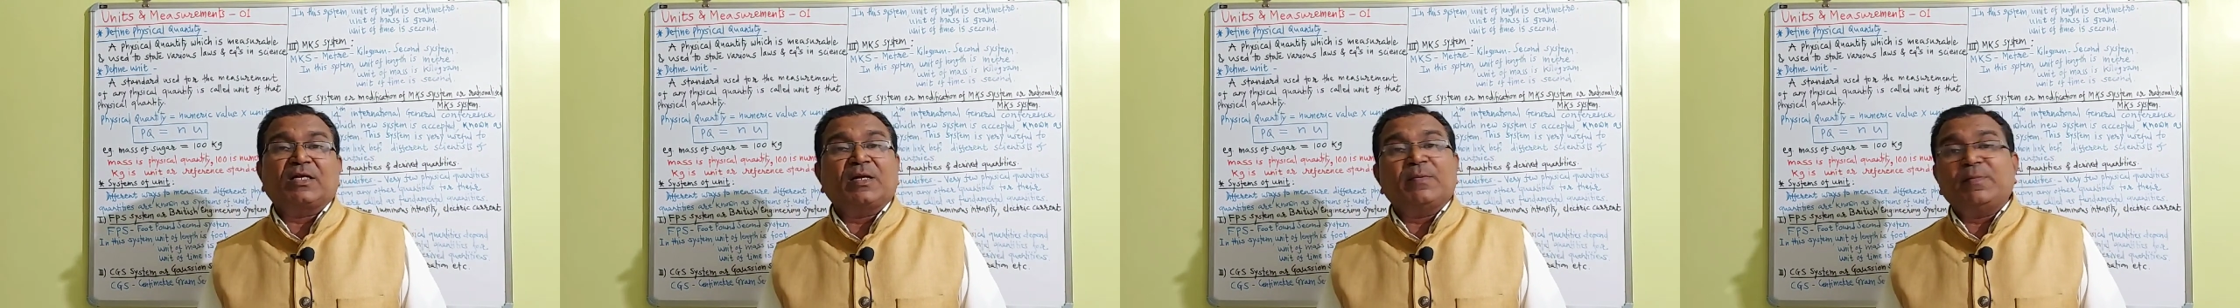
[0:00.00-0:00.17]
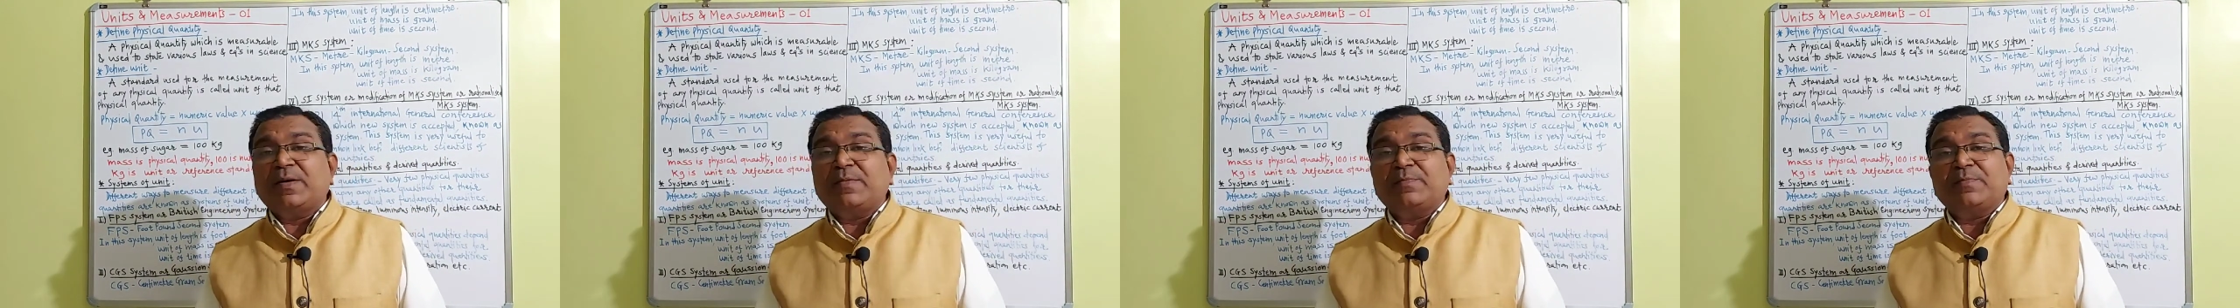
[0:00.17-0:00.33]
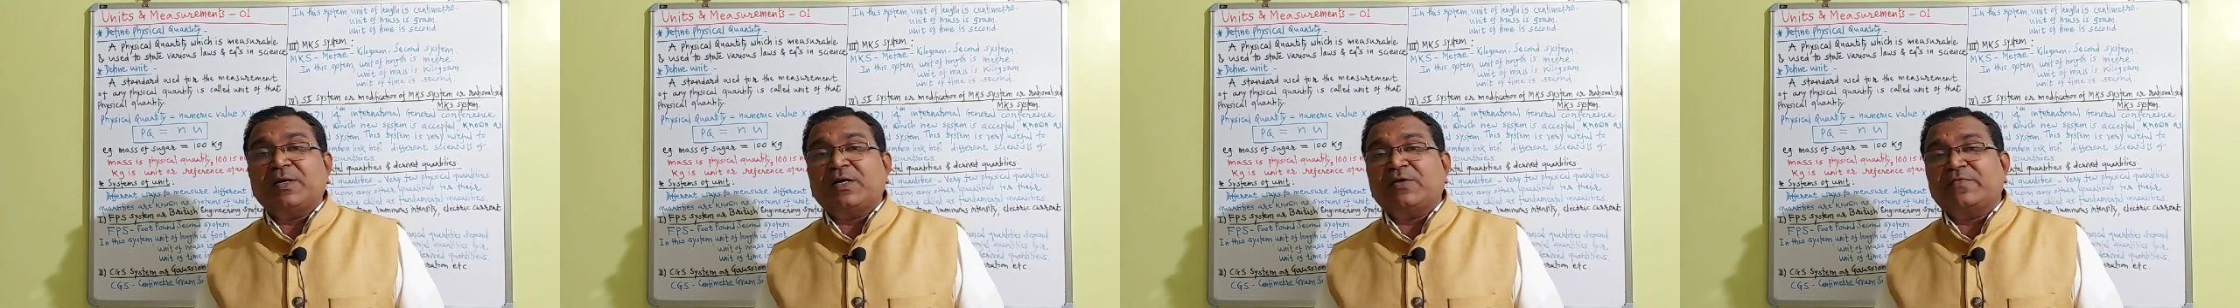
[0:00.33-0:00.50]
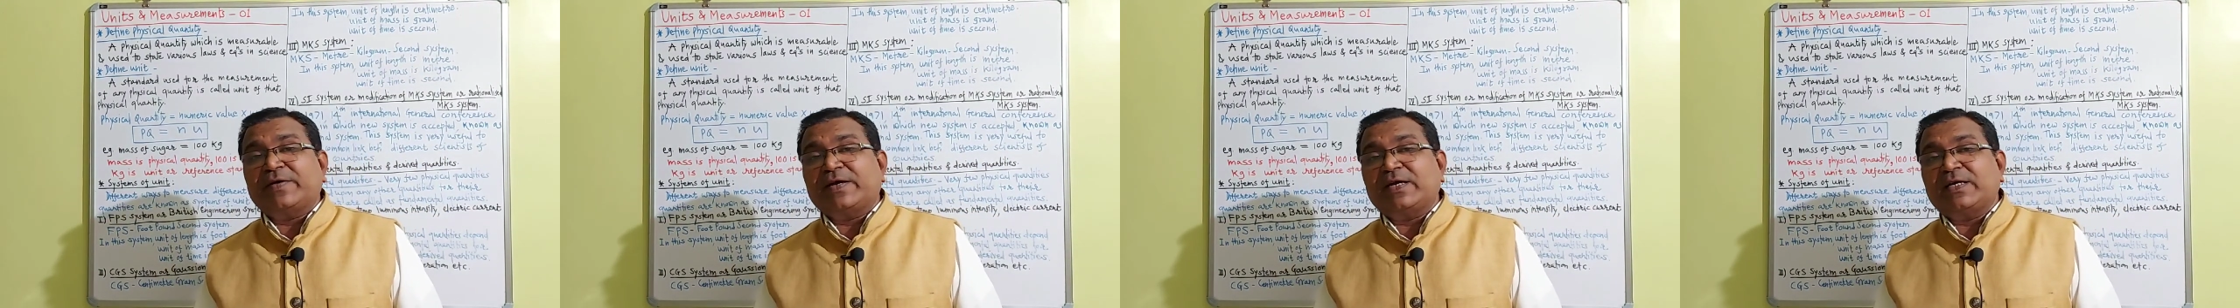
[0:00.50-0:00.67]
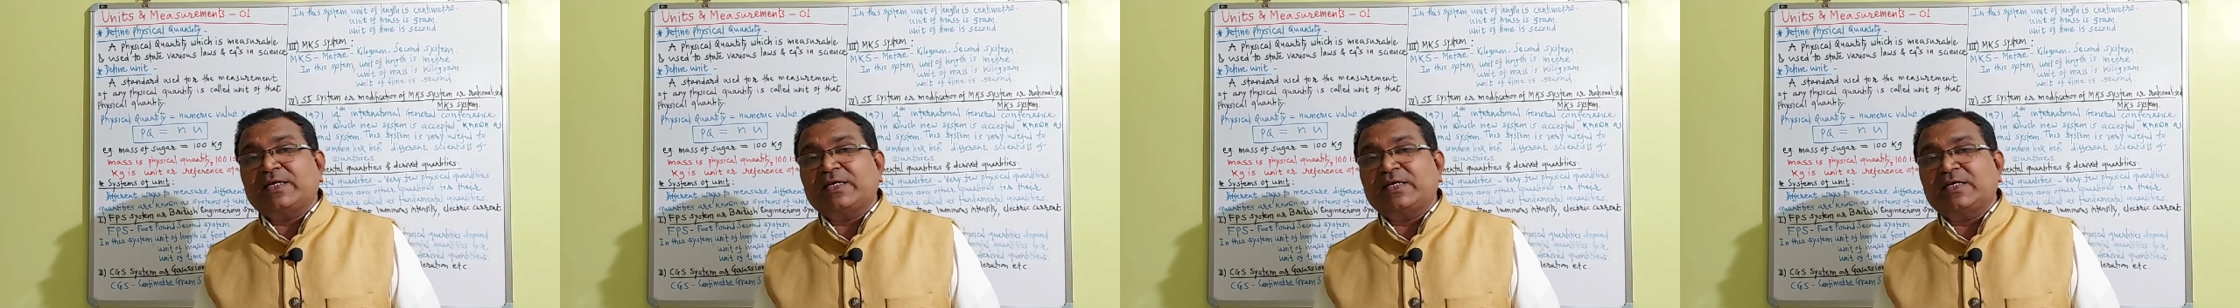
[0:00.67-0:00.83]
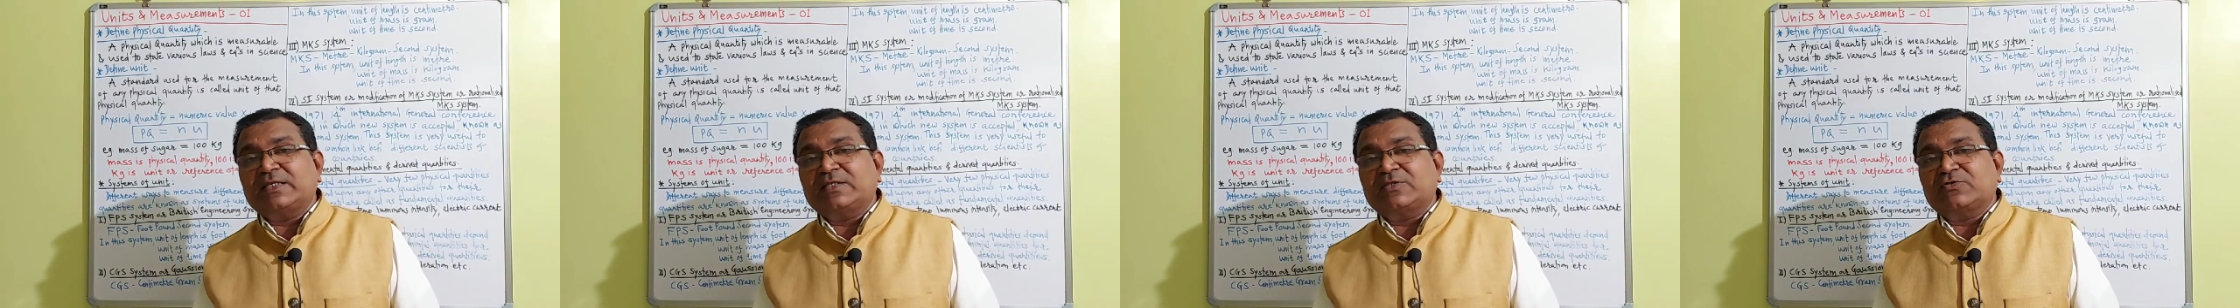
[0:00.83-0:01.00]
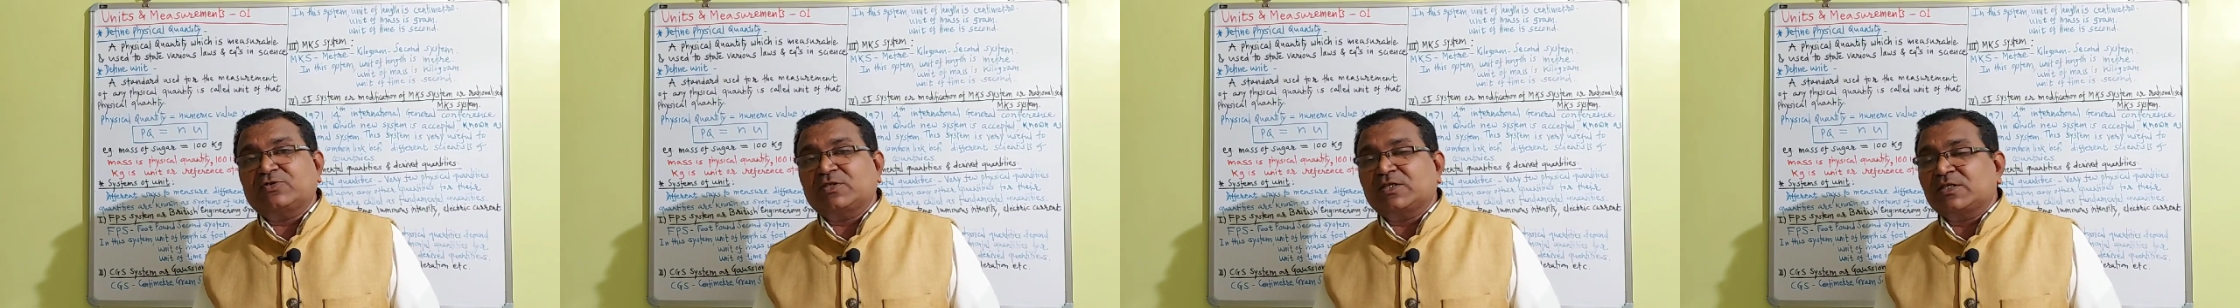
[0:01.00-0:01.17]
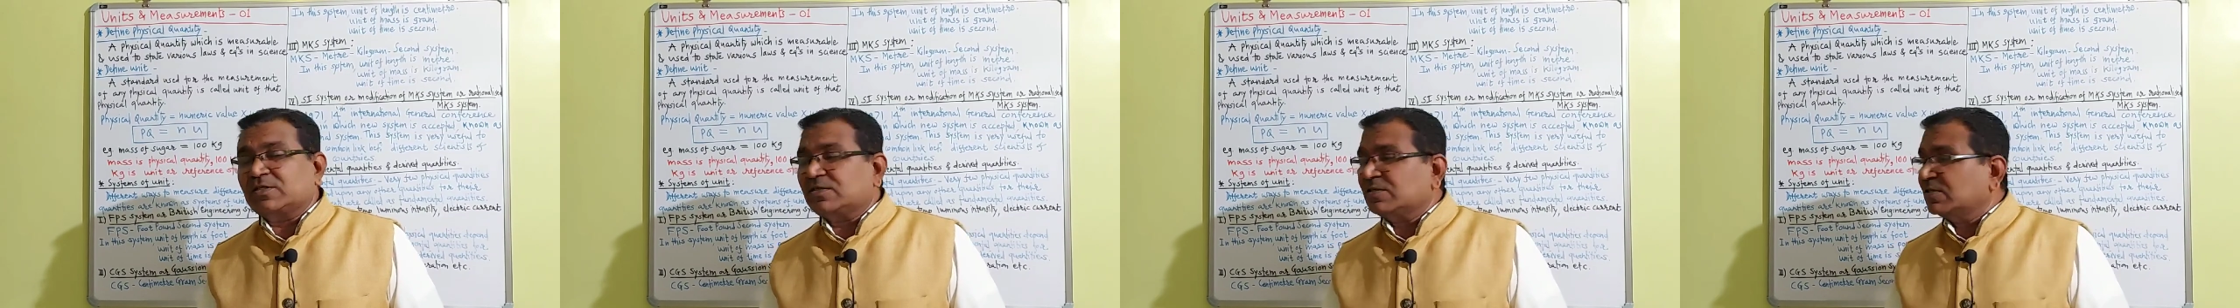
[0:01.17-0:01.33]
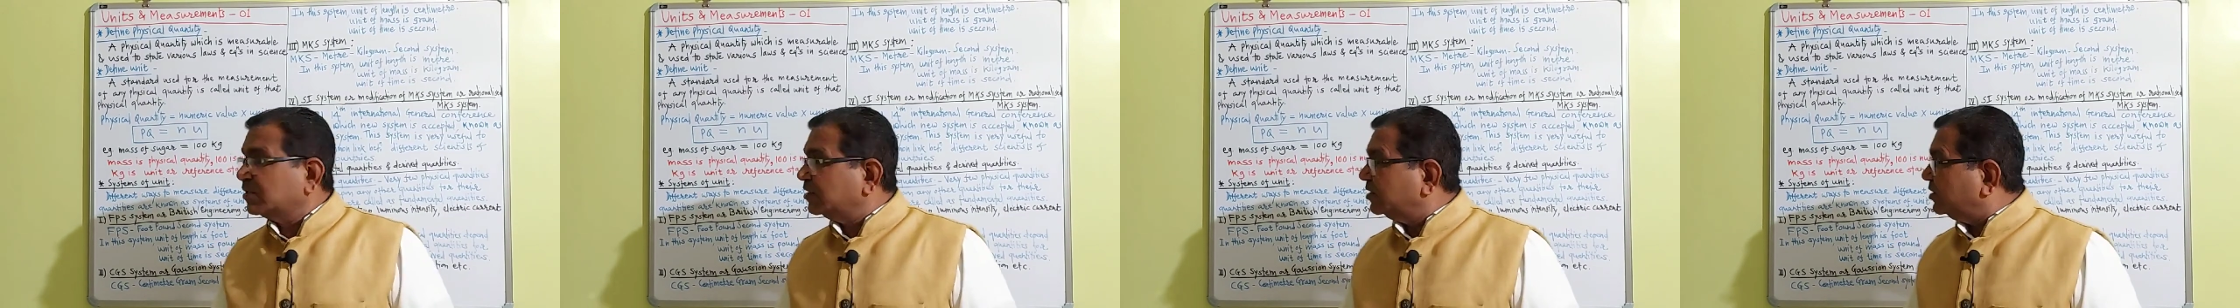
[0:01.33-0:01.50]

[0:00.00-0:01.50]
Remember well, dear student.